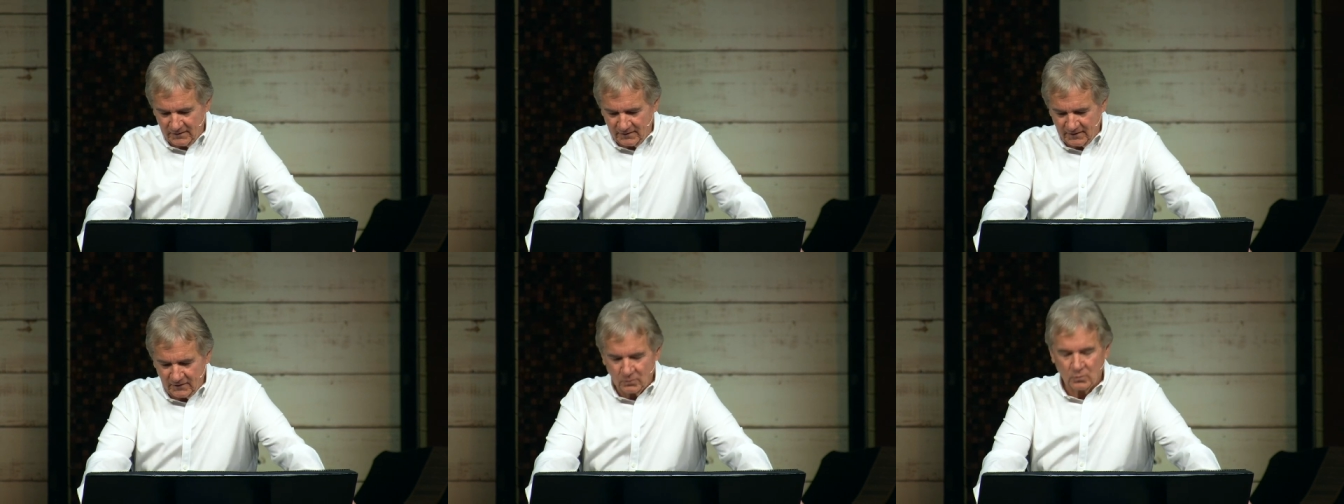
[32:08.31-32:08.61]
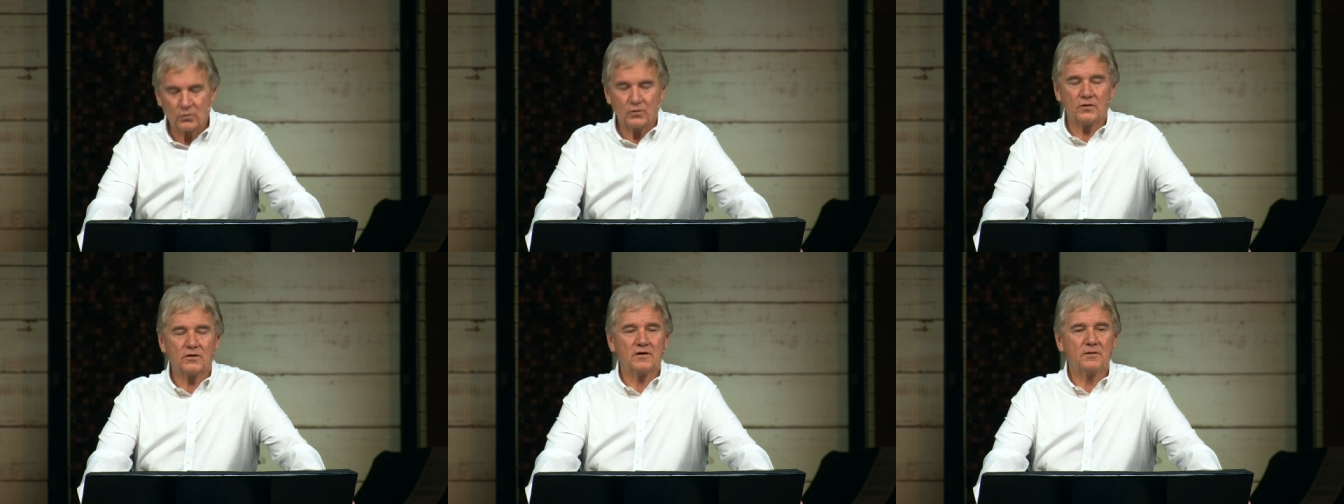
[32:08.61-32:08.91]
They
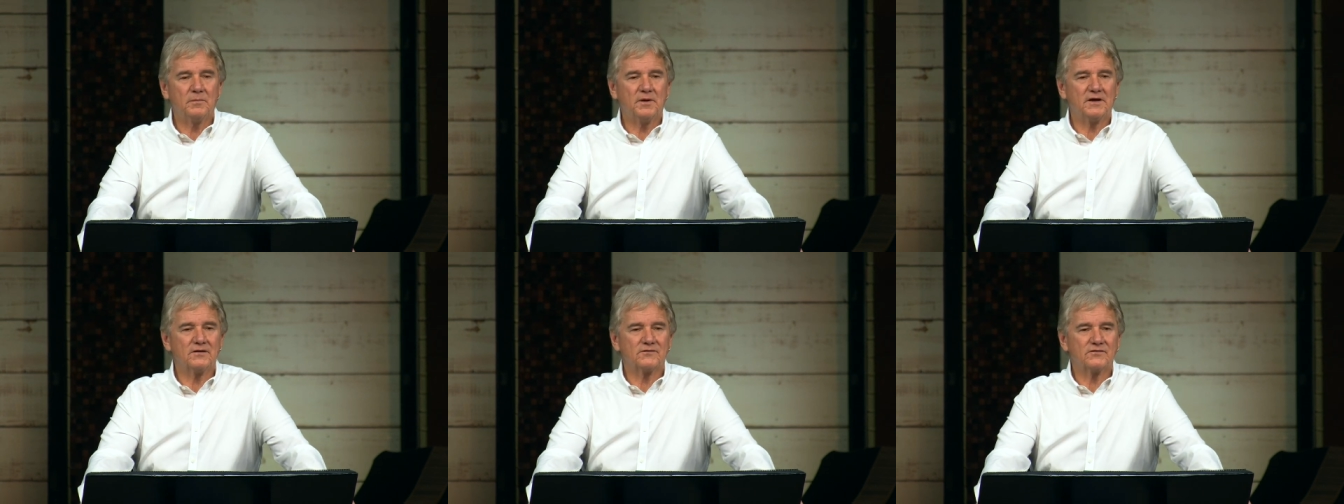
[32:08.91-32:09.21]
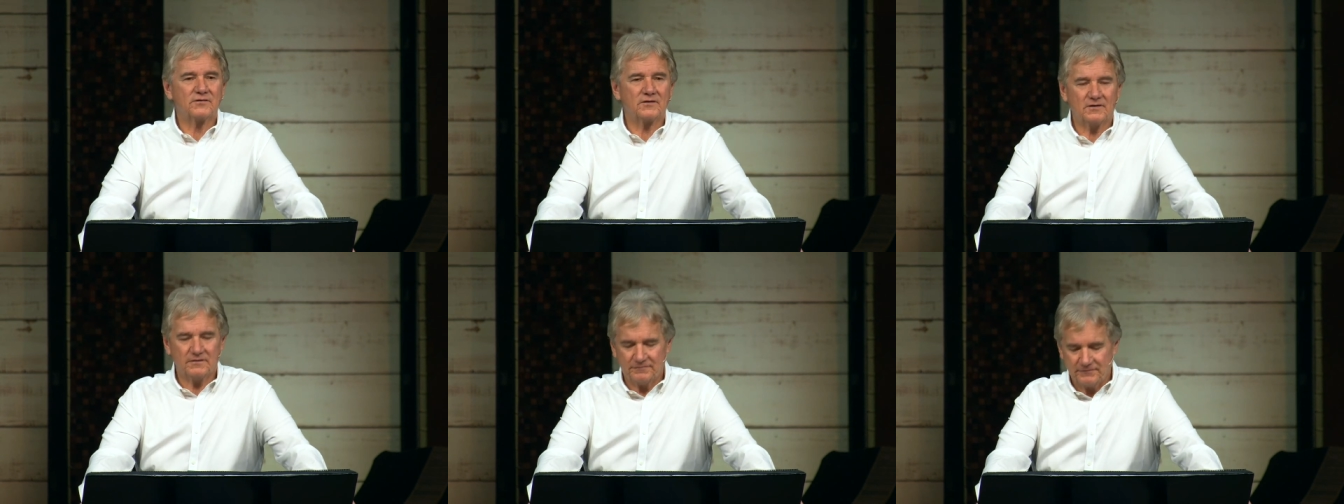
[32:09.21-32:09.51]
worry
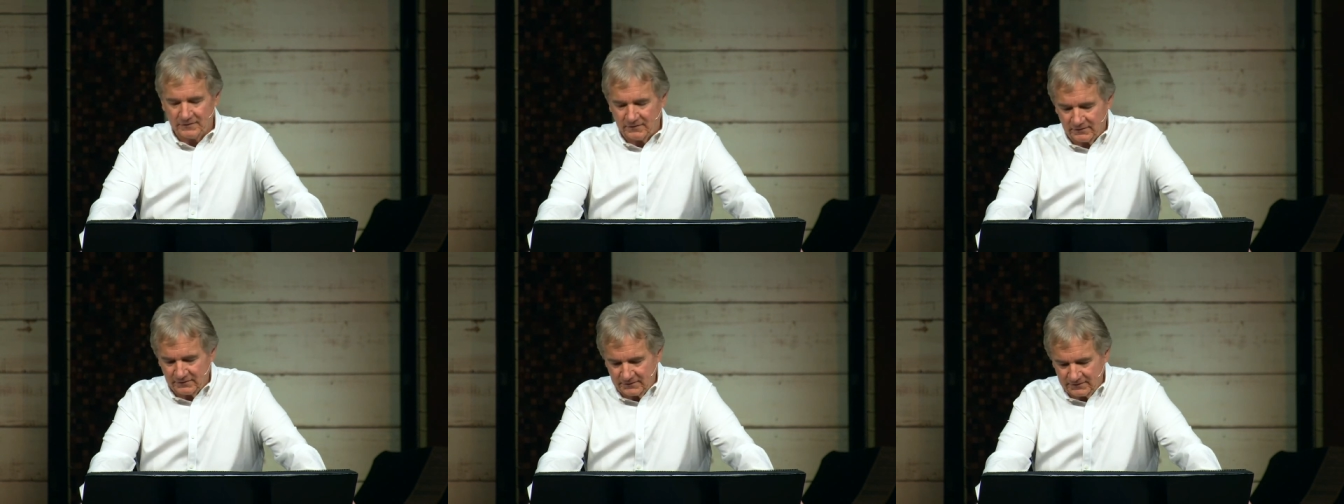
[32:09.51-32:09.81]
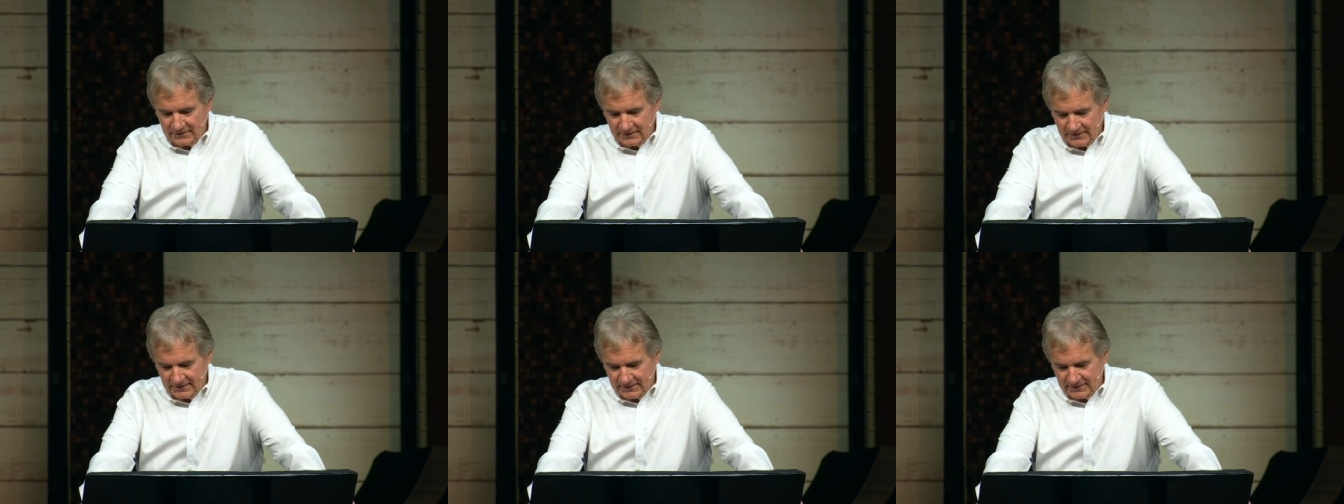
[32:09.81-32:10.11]
about self all
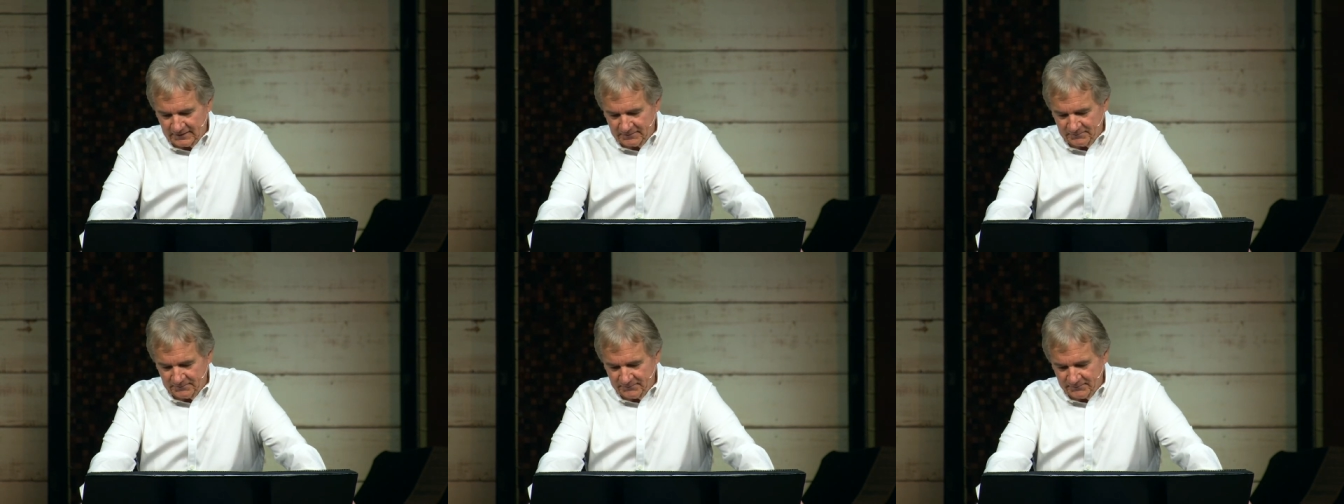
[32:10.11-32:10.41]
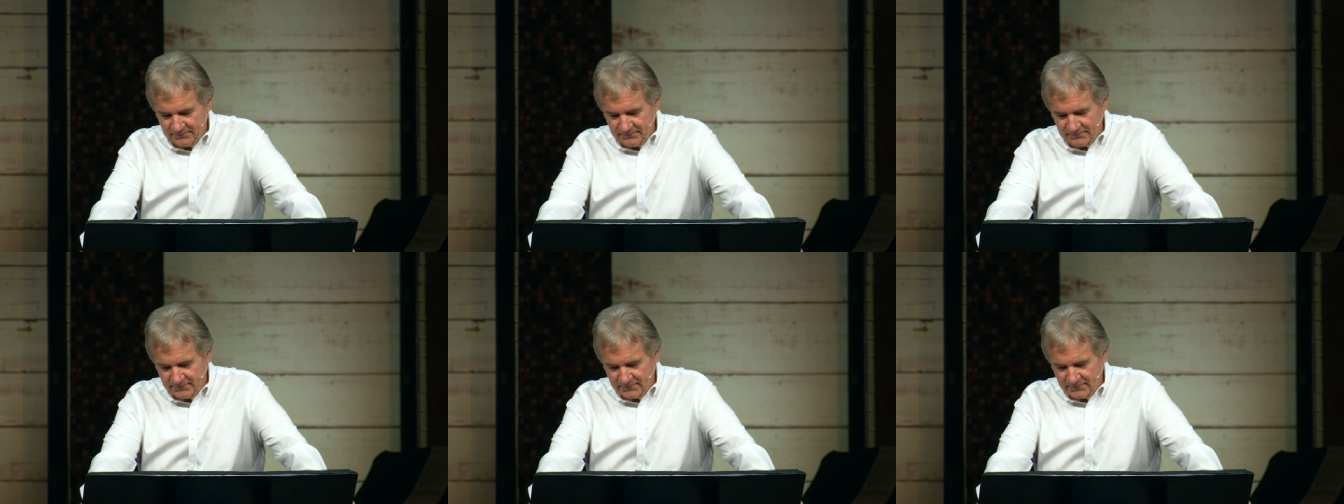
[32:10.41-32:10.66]
the time.